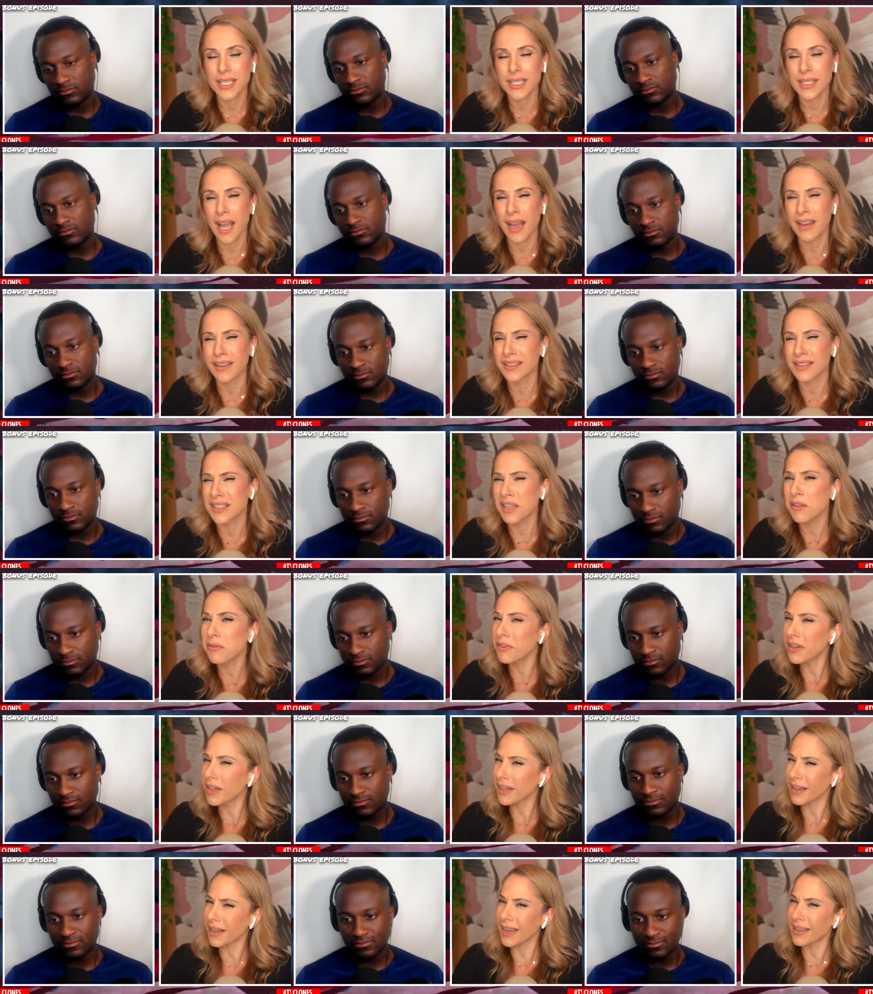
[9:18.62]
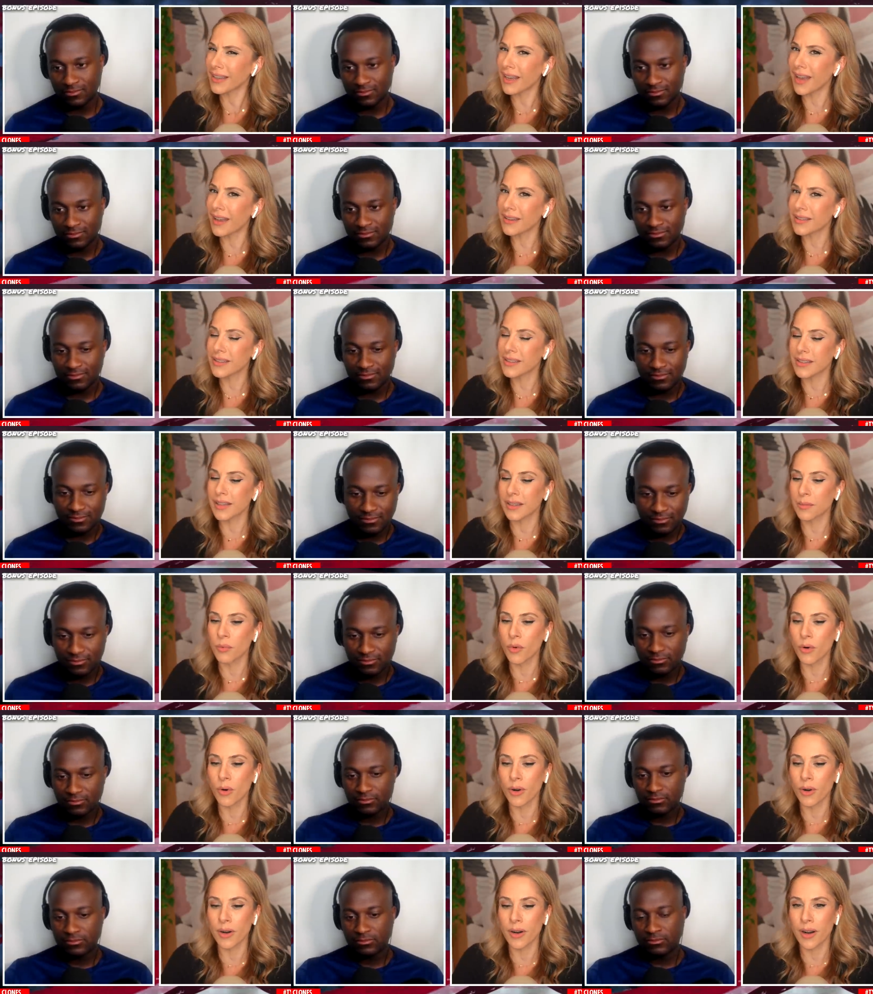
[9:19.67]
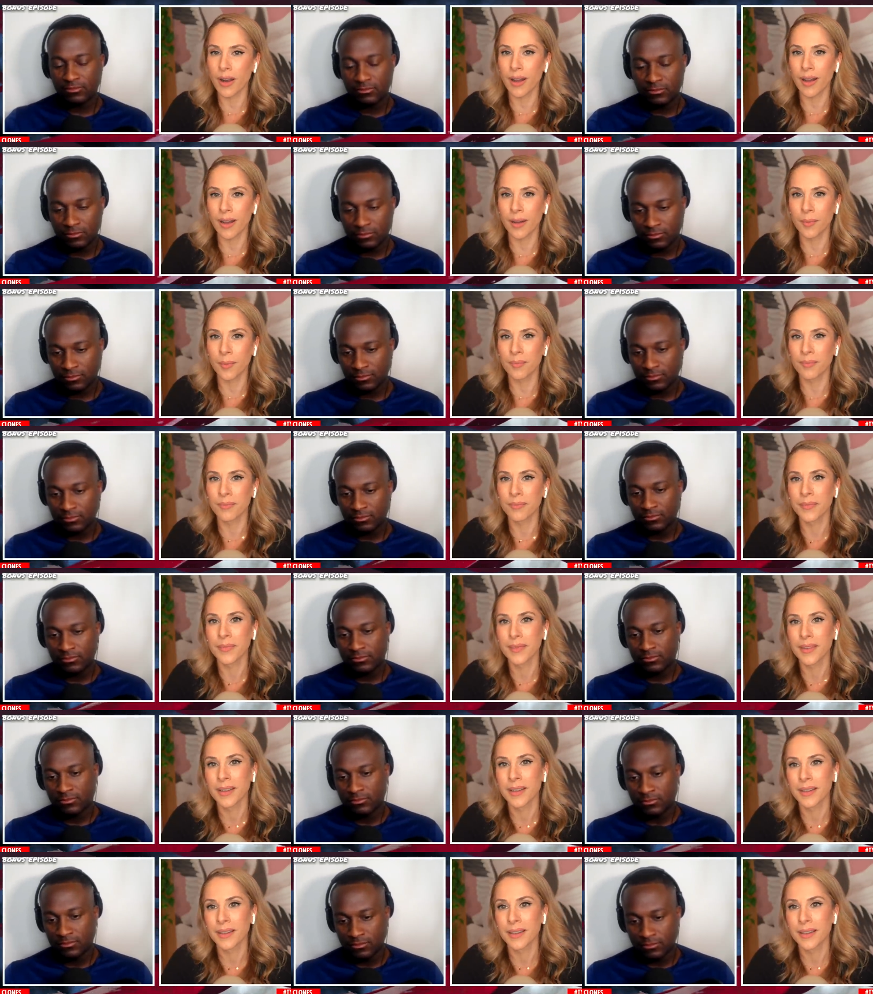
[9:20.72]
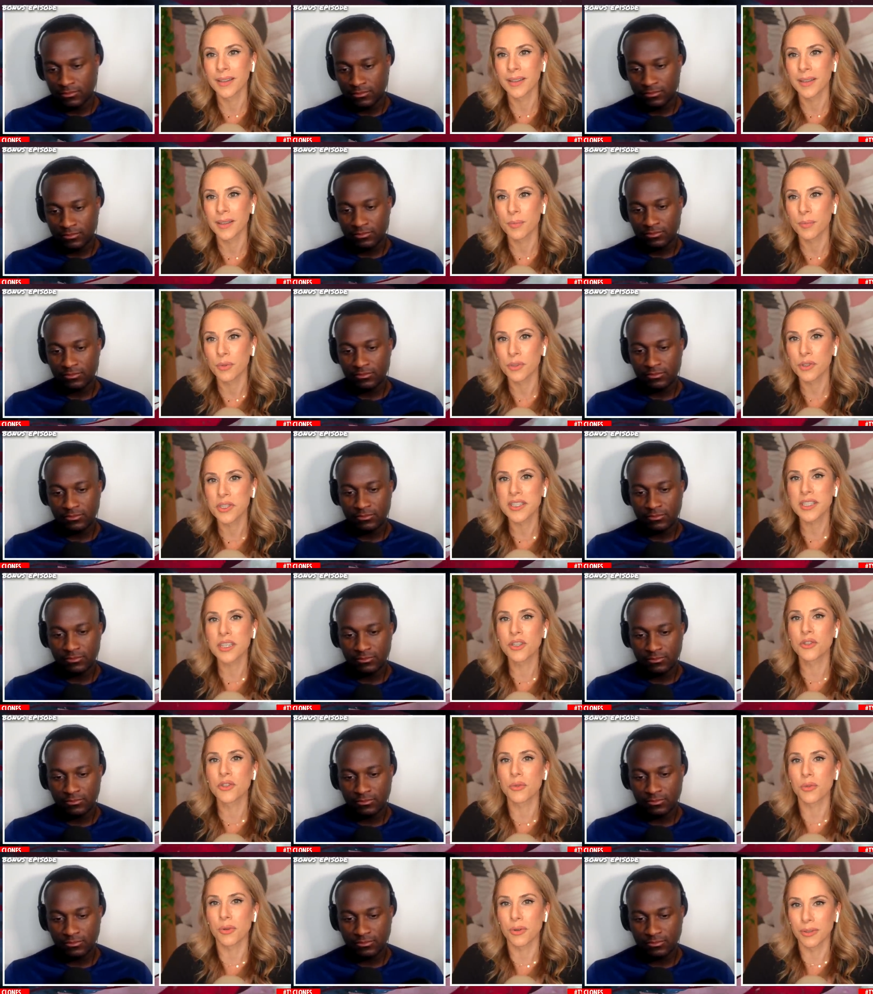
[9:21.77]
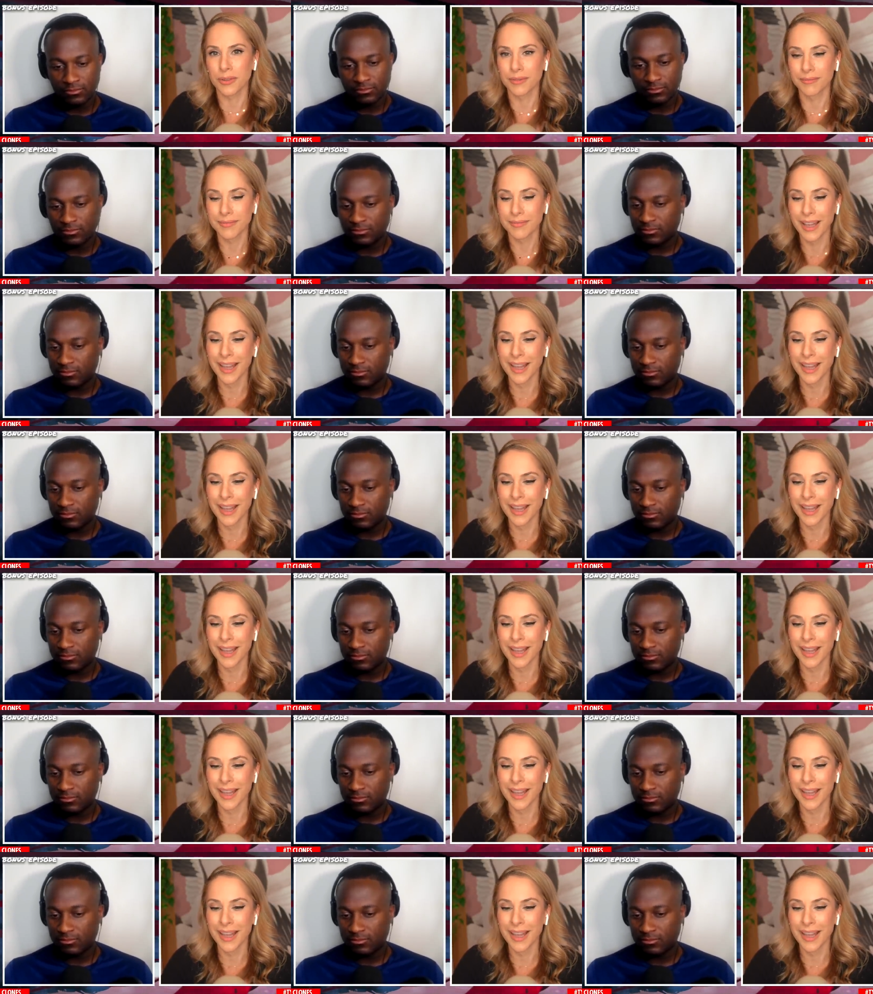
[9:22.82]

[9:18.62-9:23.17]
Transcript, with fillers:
Speaker 1: scientific, I guess, and more um, procedural.